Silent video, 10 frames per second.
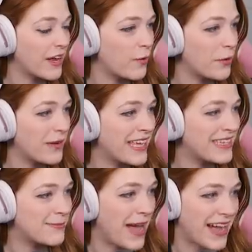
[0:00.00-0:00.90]
I want my
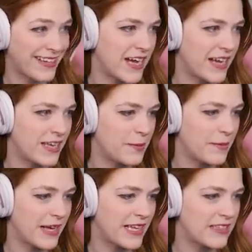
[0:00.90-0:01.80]
kids back. Yeah, give me
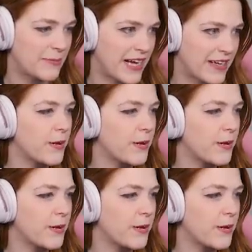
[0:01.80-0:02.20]
my kids back.